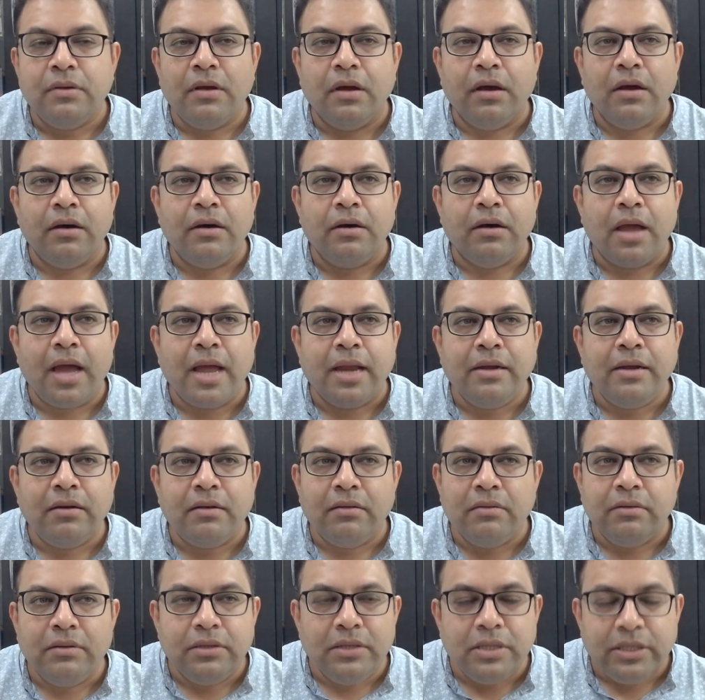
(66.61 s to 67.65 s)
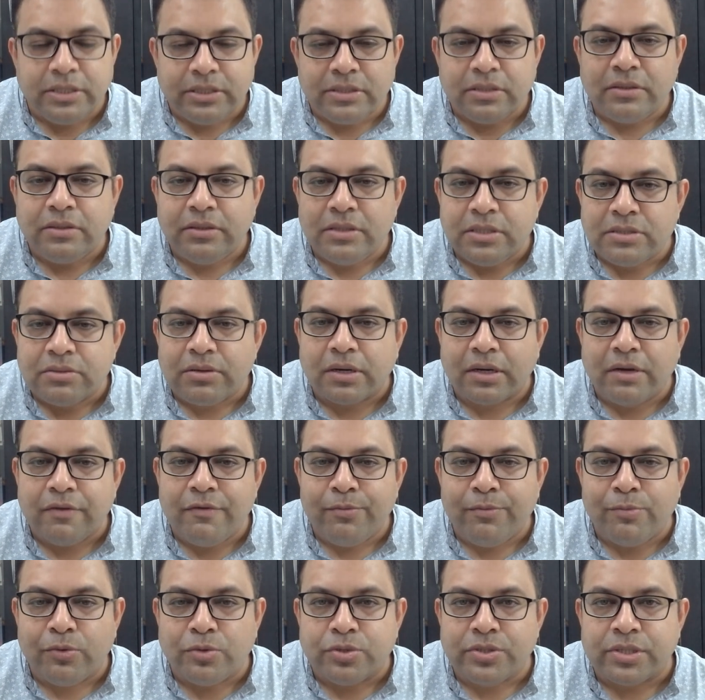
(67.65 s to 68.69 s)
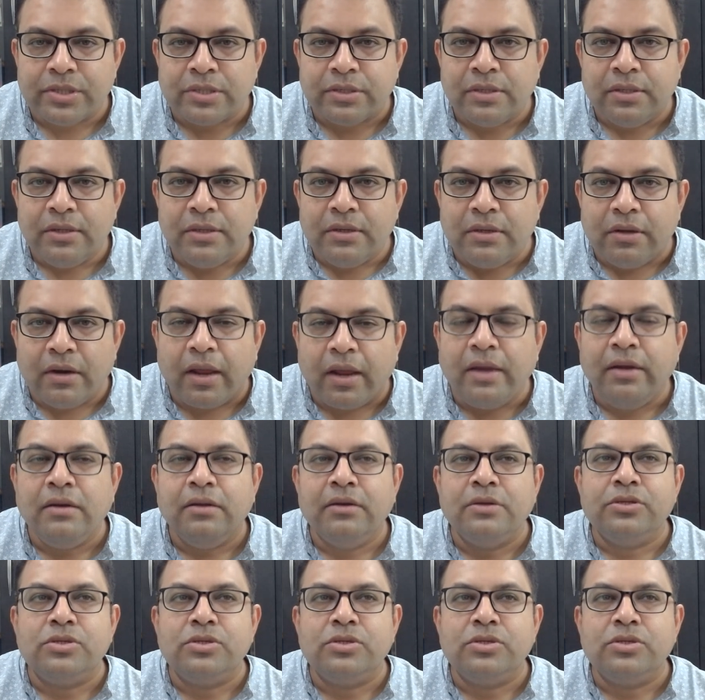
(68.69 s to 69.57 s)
uh, and it's a destructive emotion, right?